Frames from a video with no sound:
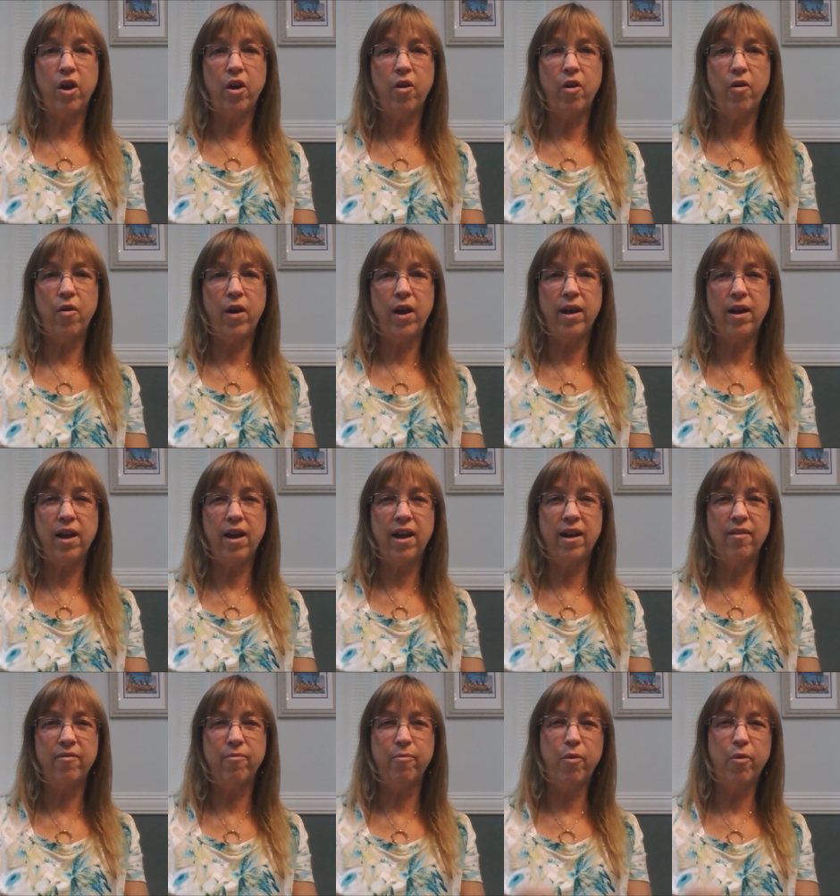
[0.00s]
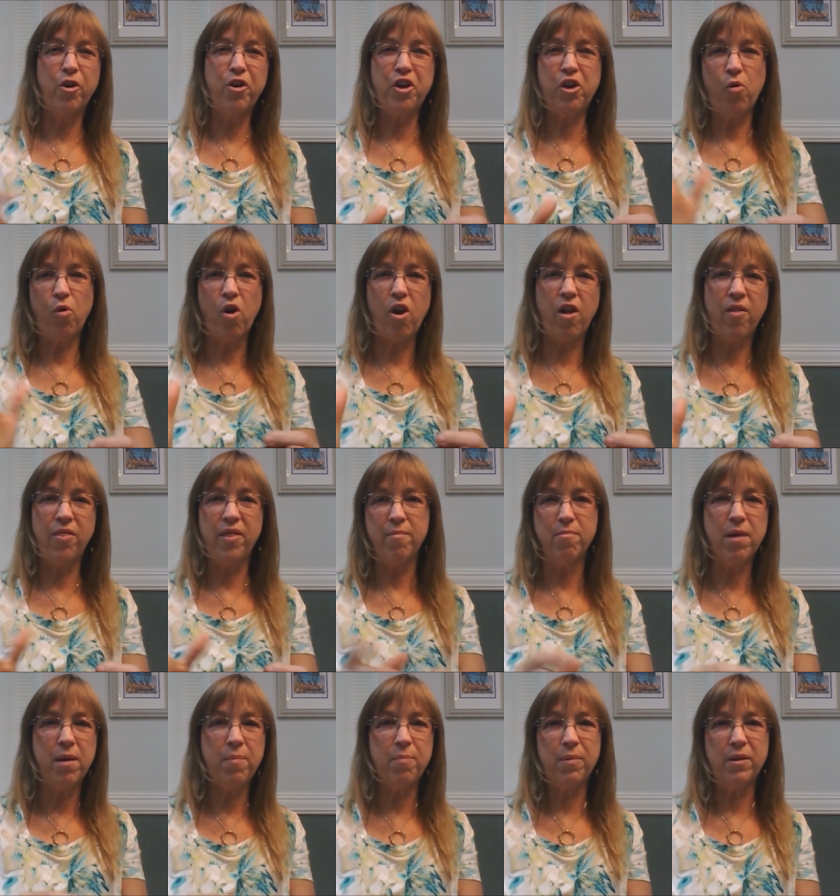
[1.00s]
I kind of Mardi Gras
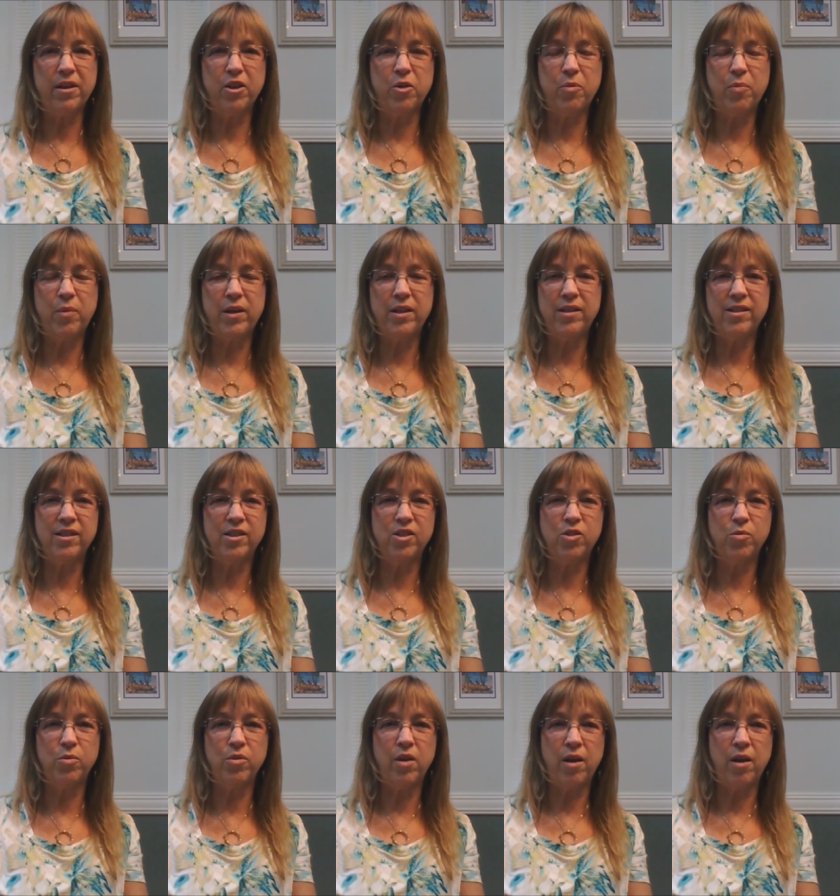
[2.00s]
them up a little bit since we,